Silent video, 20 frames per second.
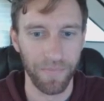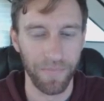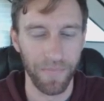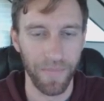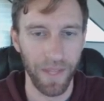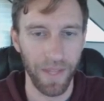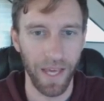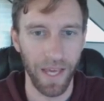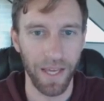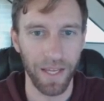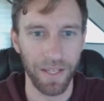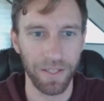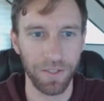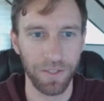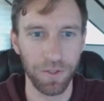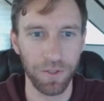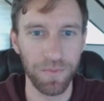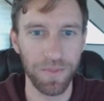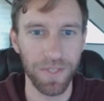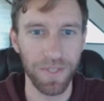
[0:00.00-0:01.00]
And
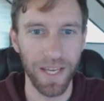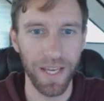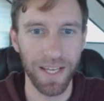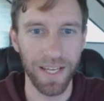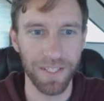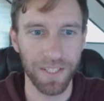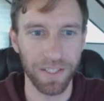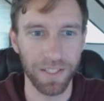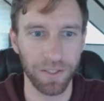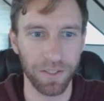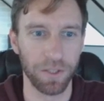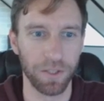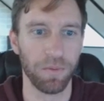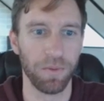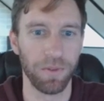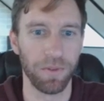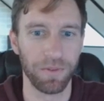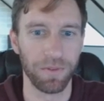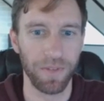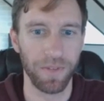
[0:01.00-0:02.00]
Doomsday is
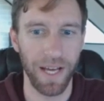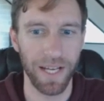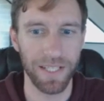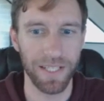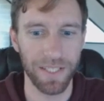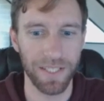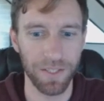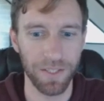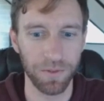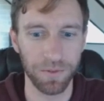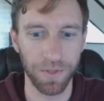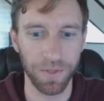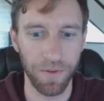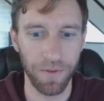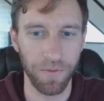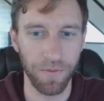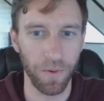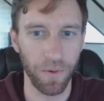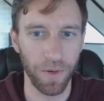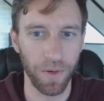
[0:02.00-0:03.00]
clearable, as it's only
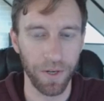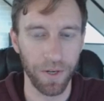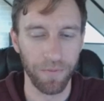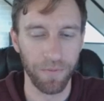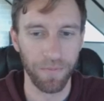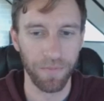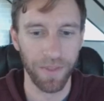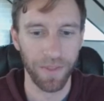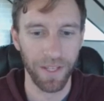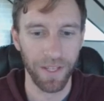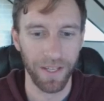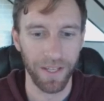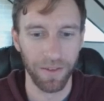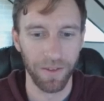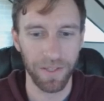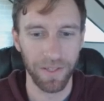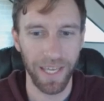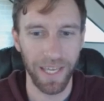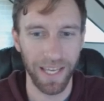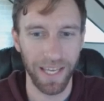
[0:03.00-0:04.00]
4.
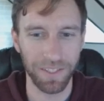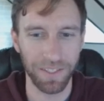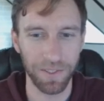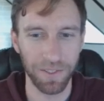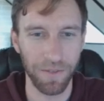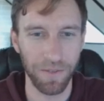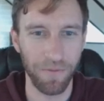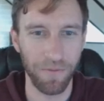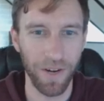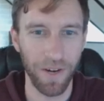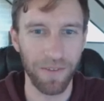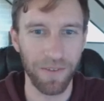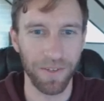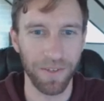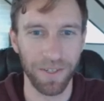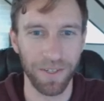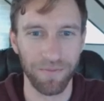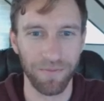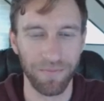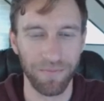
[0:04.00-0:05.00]
We can't clear it
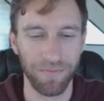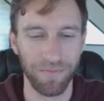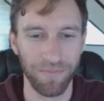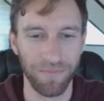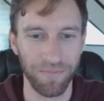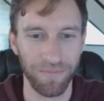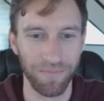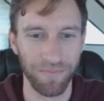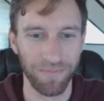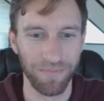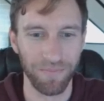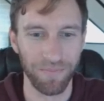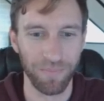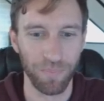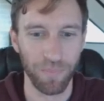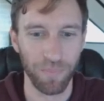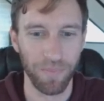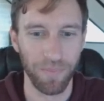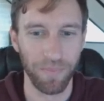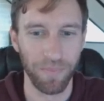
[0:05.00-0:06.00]
forever,
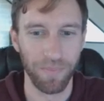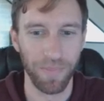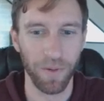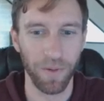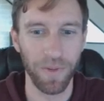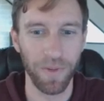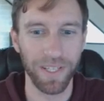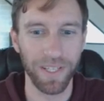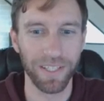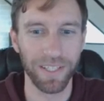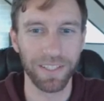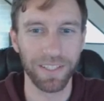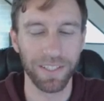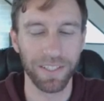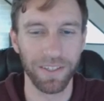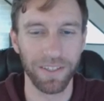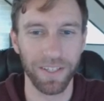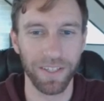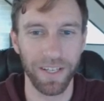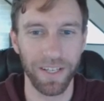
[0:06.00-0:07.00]
but we can
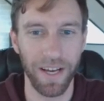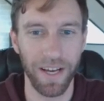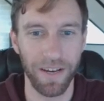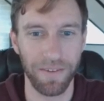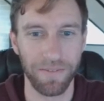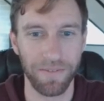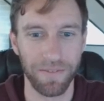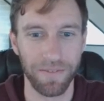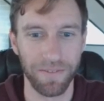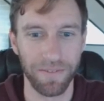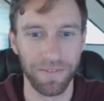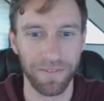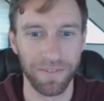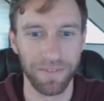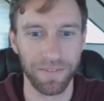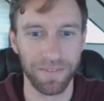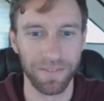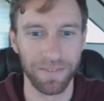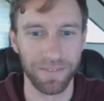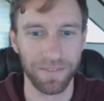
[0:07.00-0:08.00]
clear it enough.
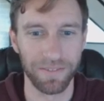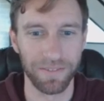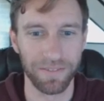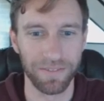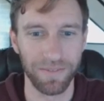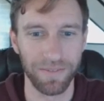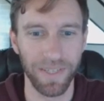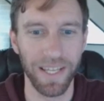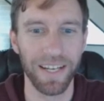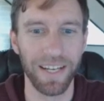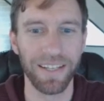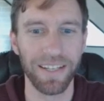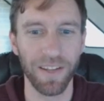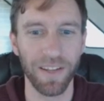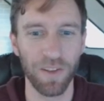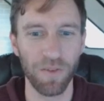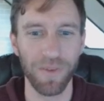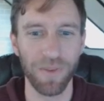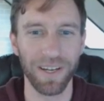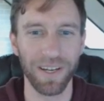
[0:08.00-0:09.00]
Man,
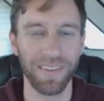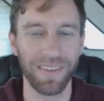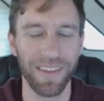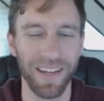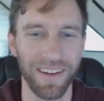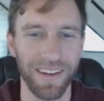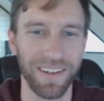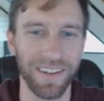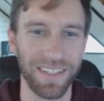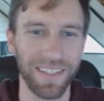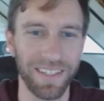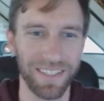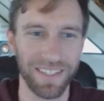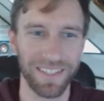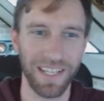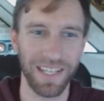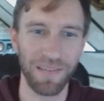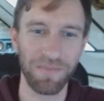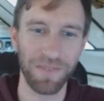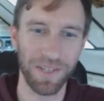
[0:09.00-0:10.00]
another bigger they are.
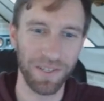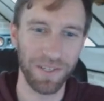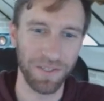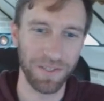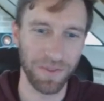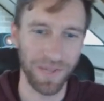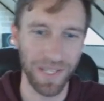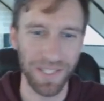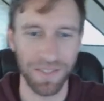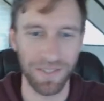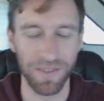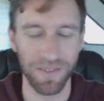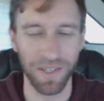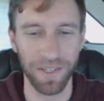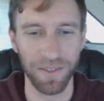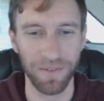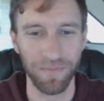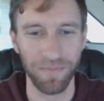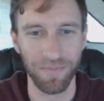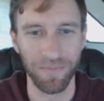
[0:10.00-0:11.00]
Same turn twice in a
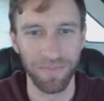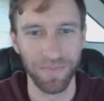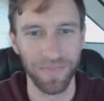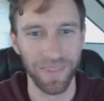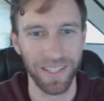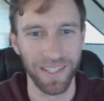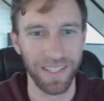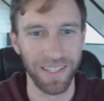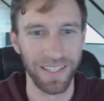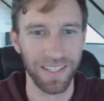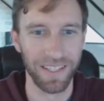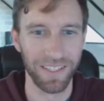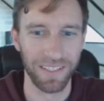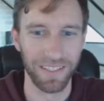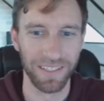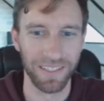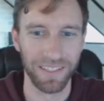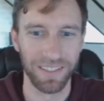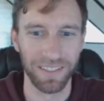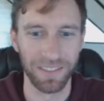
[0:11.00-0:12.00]
row.
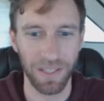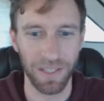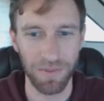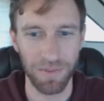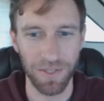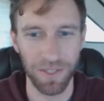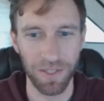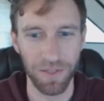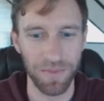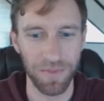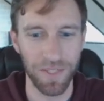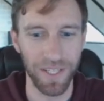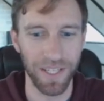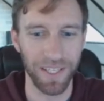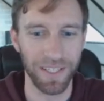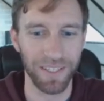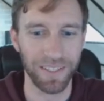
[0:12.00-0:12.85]
Drops the Doomsday.